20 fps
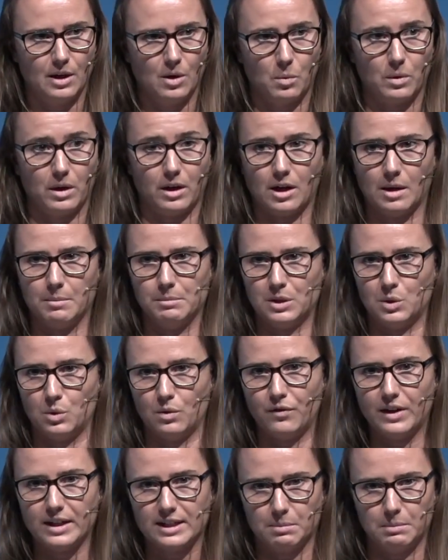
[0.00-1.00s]
when it comes to
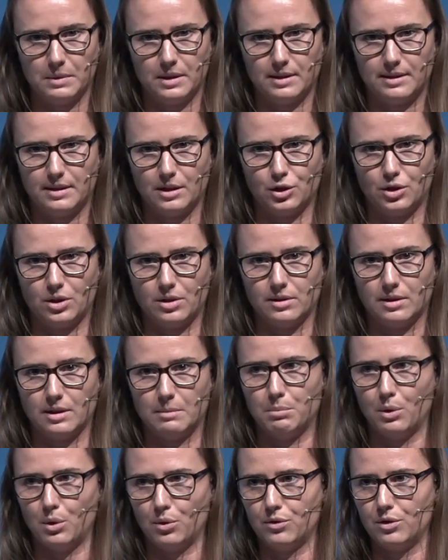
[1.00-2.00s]
investment decisions in
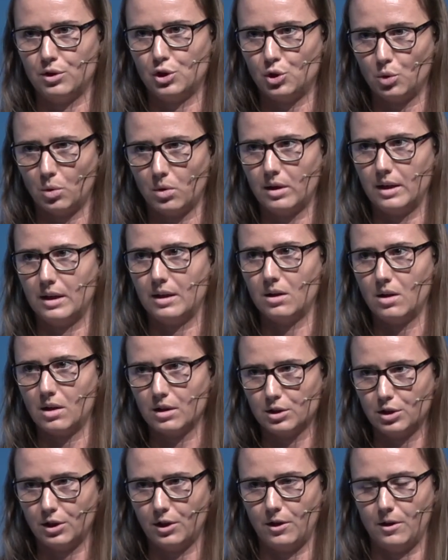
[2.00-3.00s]
both the short and long
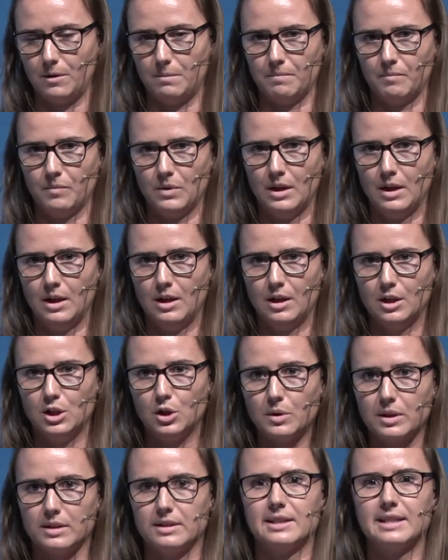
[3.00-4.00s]
term. You
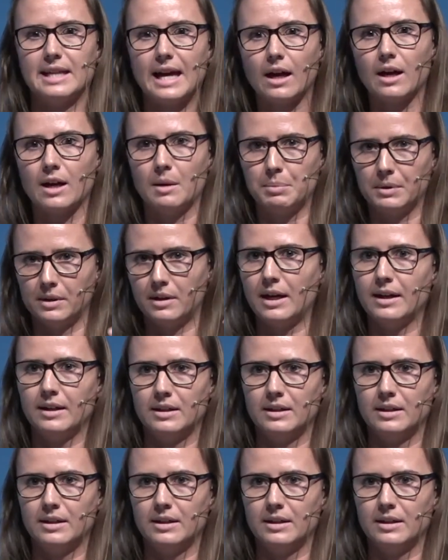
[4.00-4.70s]
can stack up a lot